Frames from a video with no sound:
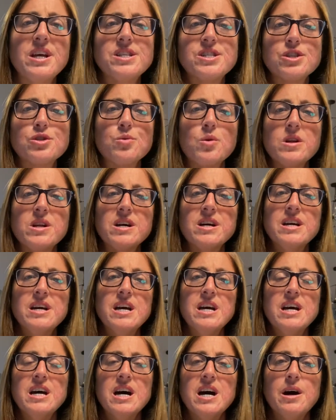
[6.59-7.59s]
Just want to
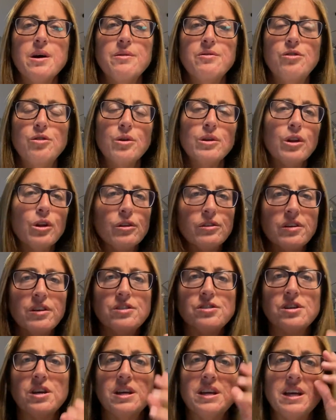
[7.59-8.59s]
uh, do a little
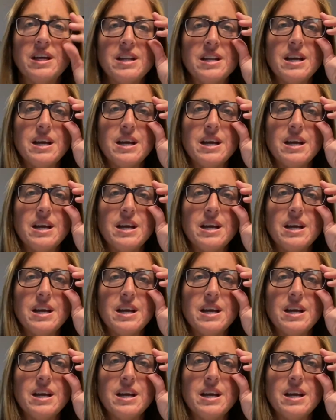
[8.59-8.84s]
teaching, and,